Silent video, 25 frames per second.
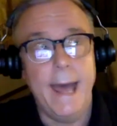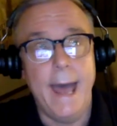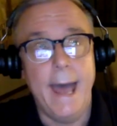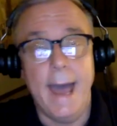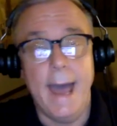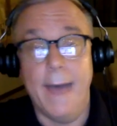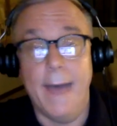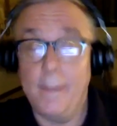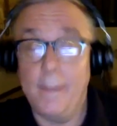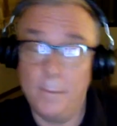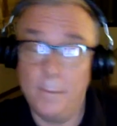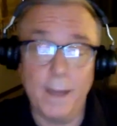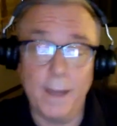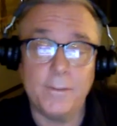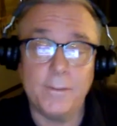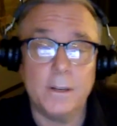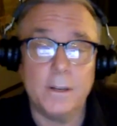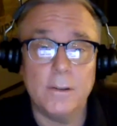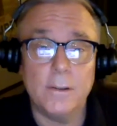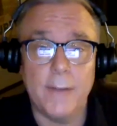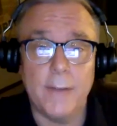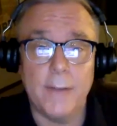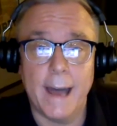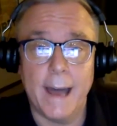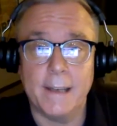And then we have to do
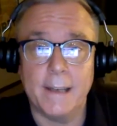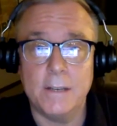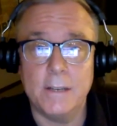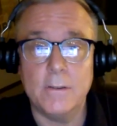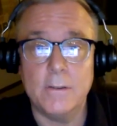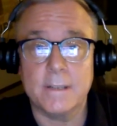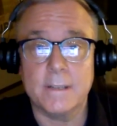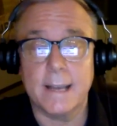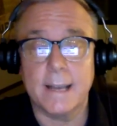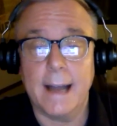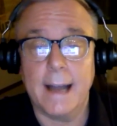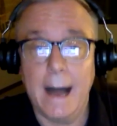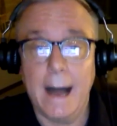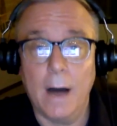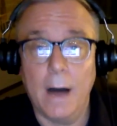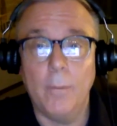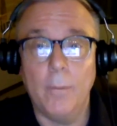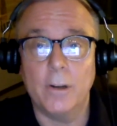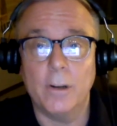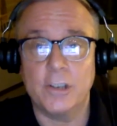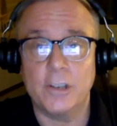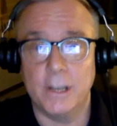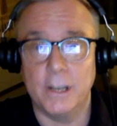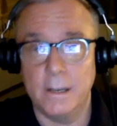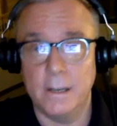that too. It's like, how
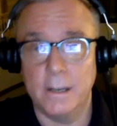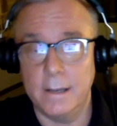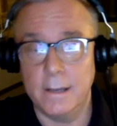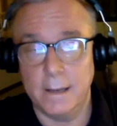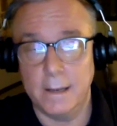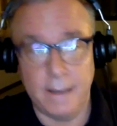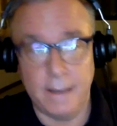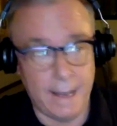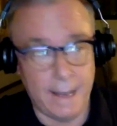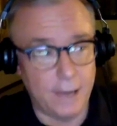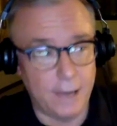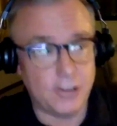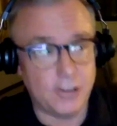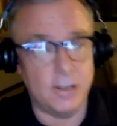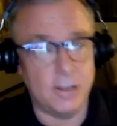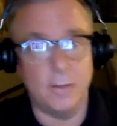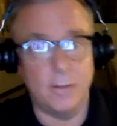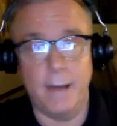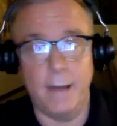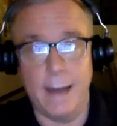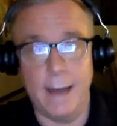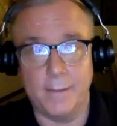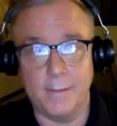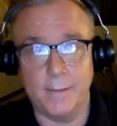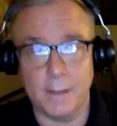much indignation do we
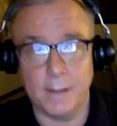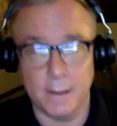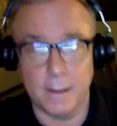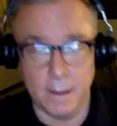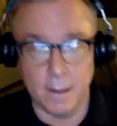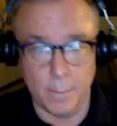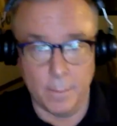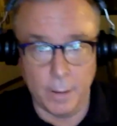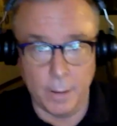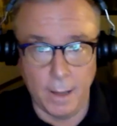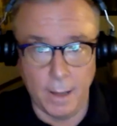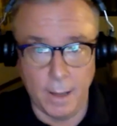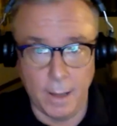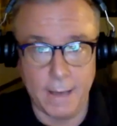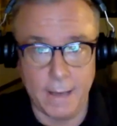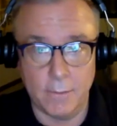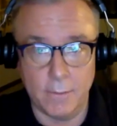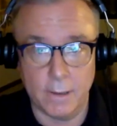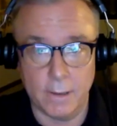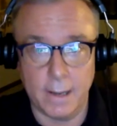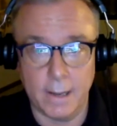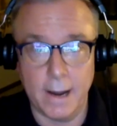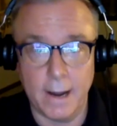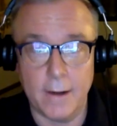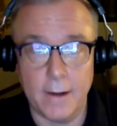have to apply to
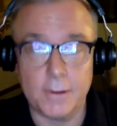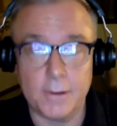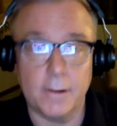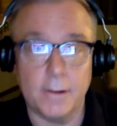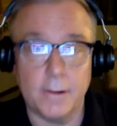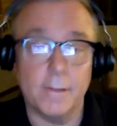one character?